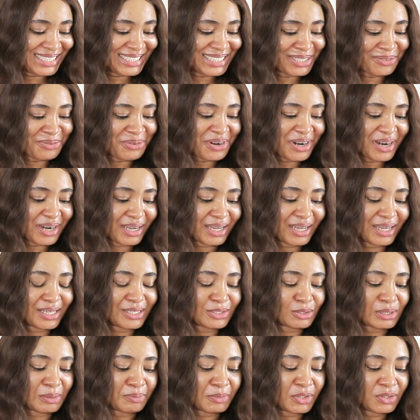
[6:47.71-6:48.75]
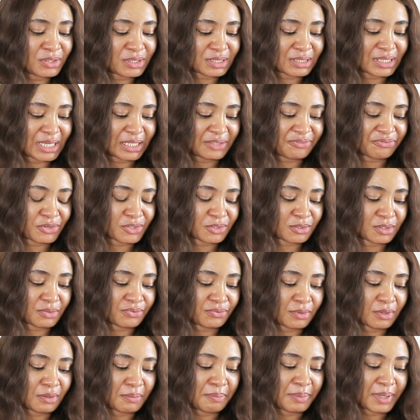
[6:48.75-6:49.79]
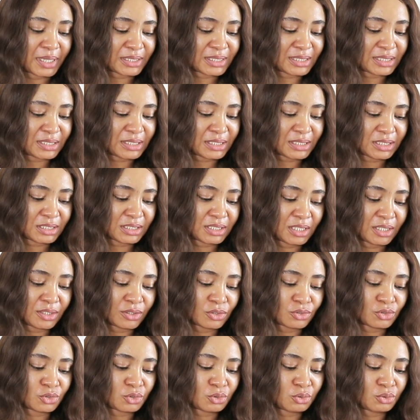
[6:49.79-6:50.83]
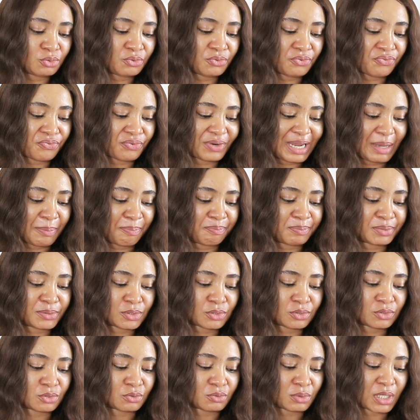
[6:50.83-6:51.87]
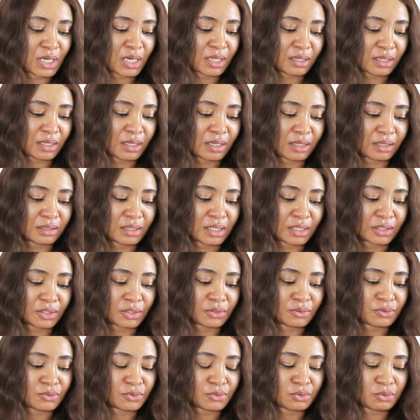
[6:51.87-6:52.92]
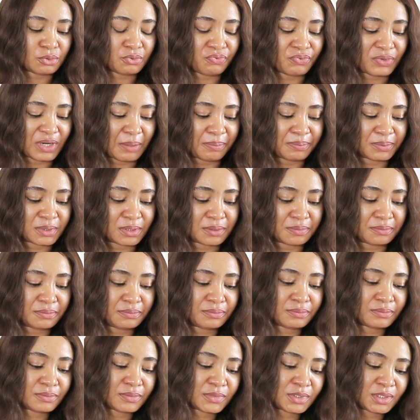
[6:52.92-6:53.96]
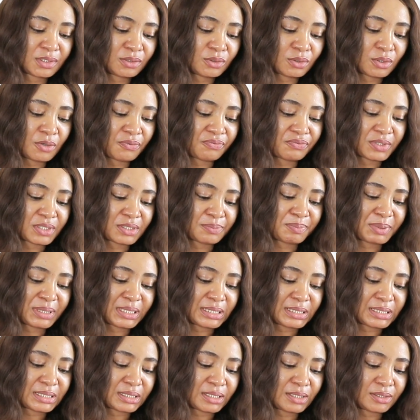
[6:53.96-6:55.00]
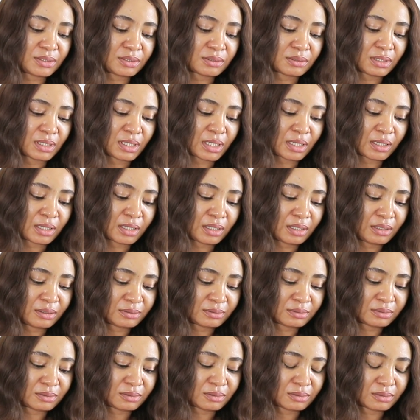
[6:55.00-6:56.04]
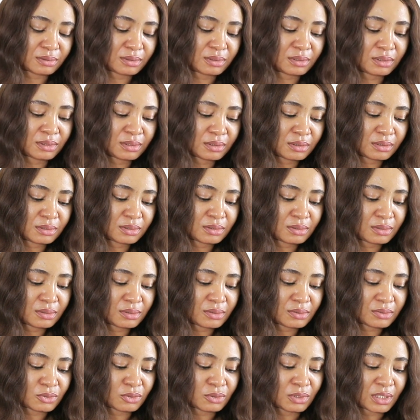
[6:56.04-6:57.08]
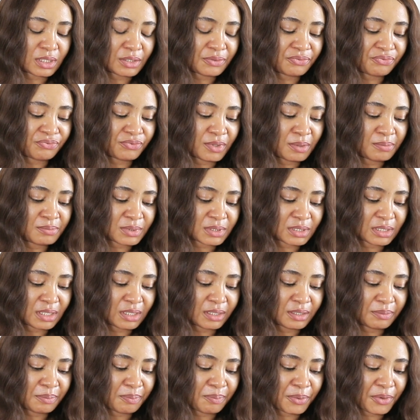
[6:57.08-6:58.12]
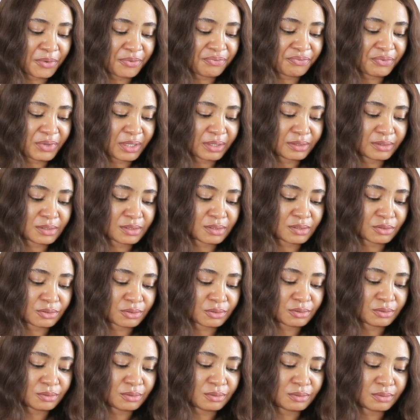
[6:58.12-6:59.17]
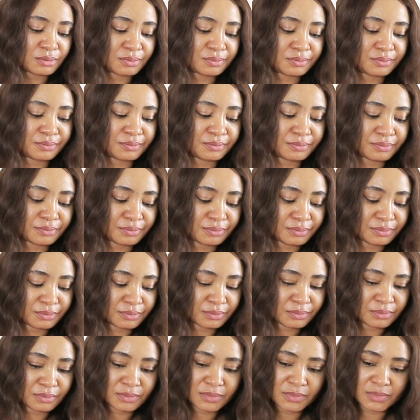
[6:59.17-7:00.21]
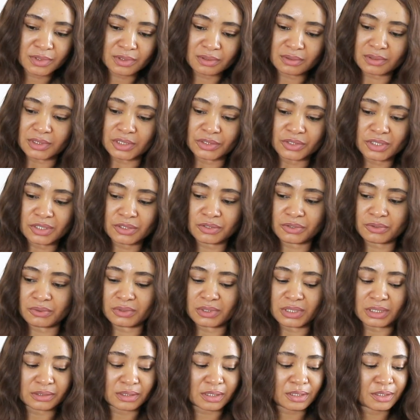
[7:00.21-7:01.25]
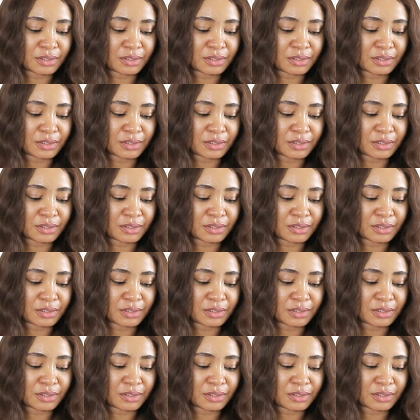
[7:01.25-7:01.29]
work. So I'm going to start first of all by stitching the two flaps together, like, you know, the two flaps of the plissé together, so that it forms a perfect circle. So I'll just do that